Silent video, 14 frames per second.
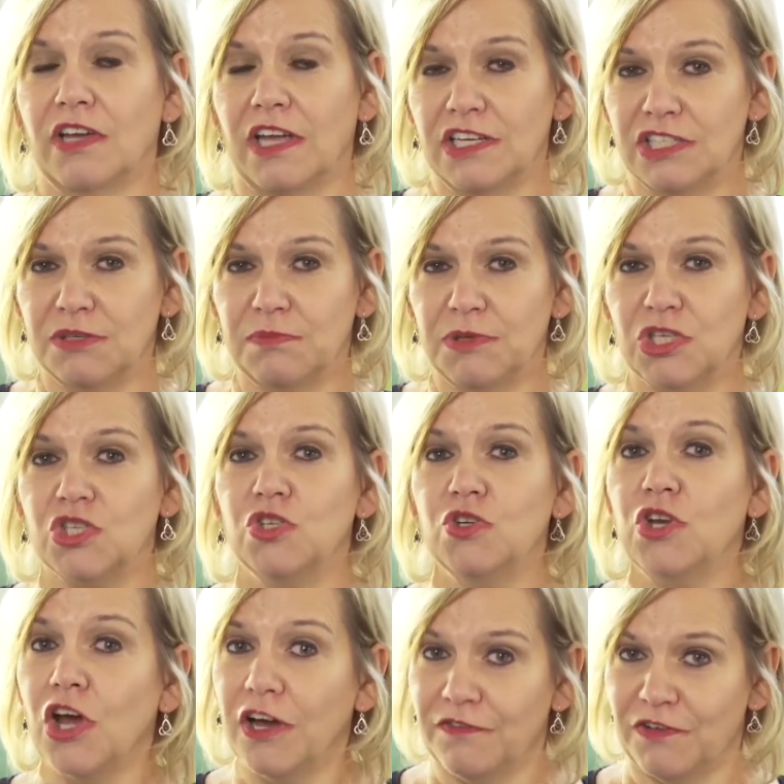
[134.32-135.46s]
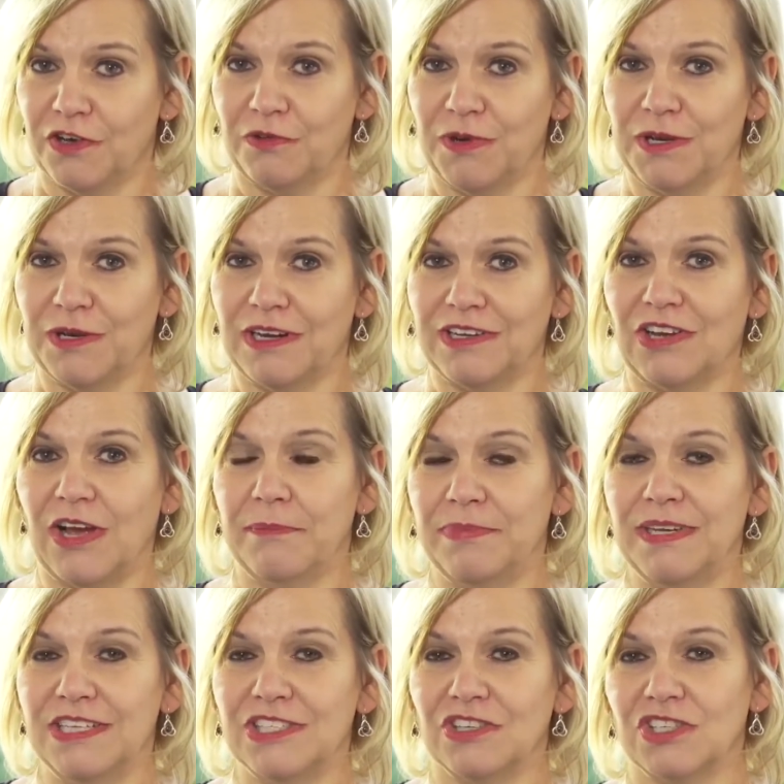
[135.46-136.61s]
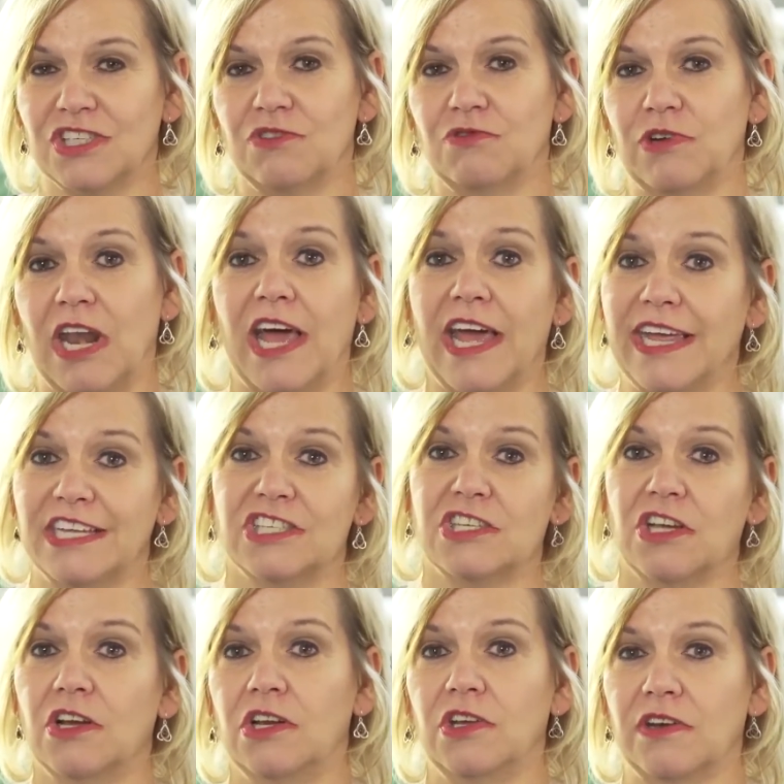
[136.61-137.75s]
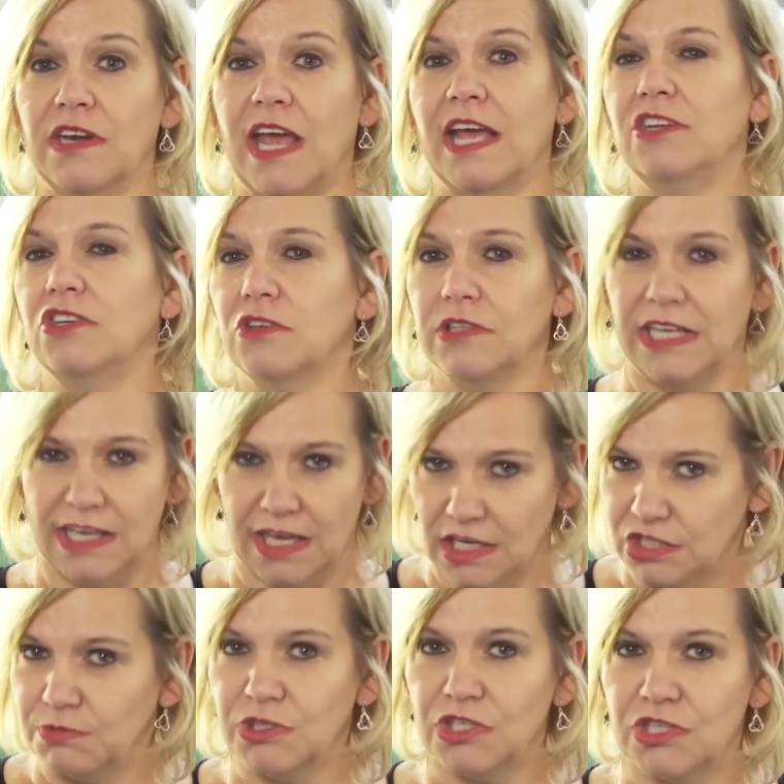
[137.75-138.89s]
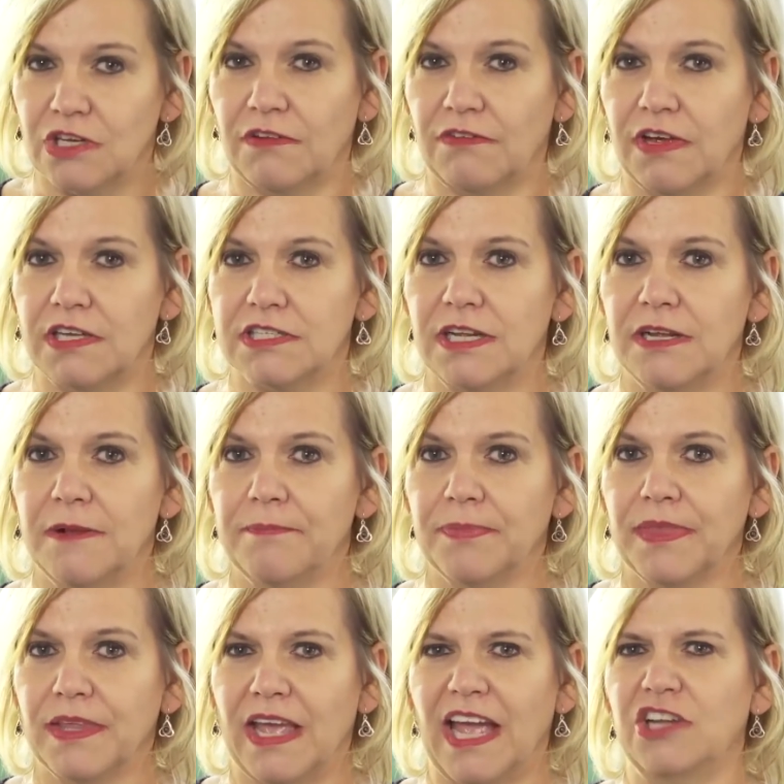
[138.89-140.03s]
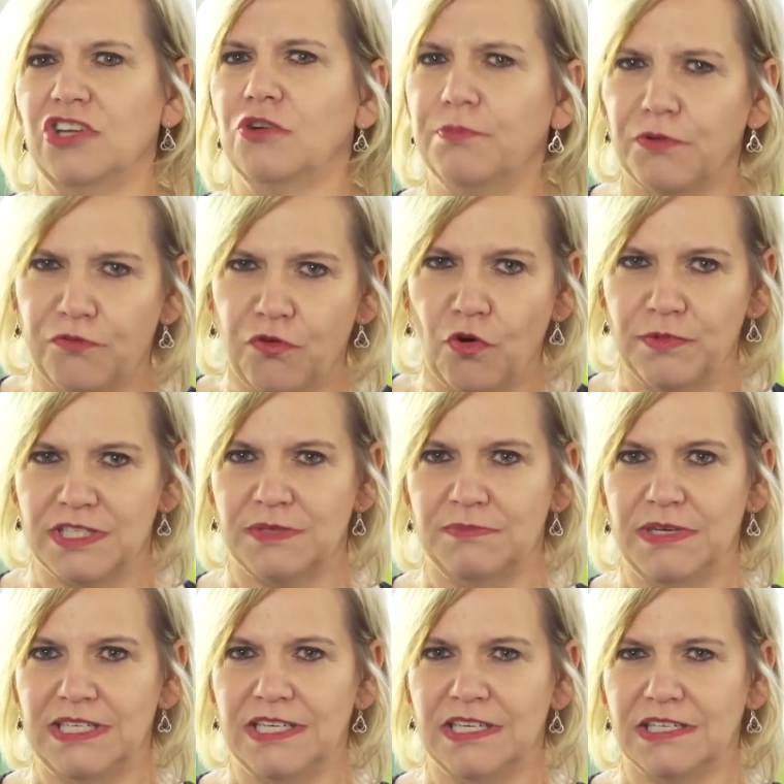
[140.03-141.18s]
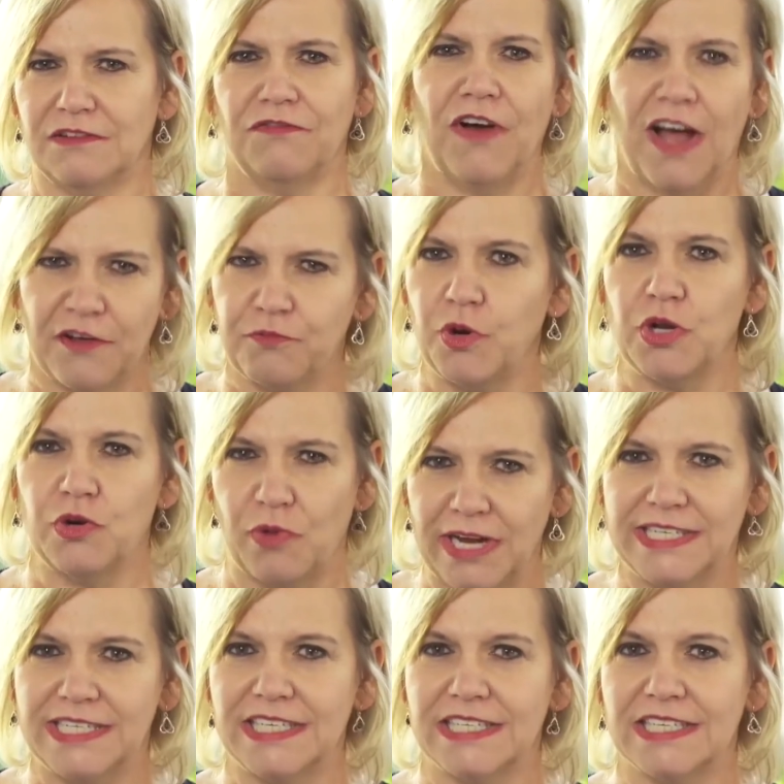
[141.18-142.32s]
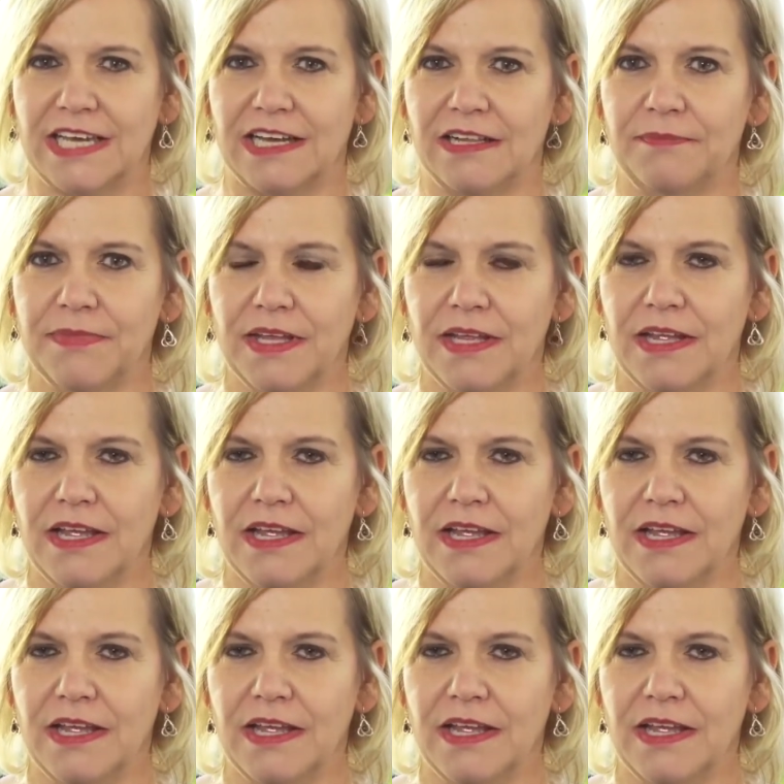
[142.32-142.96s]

going to be soon over when companies are relying solely on annual engagement surveys, annual performance meetings, a 5-point rating scale.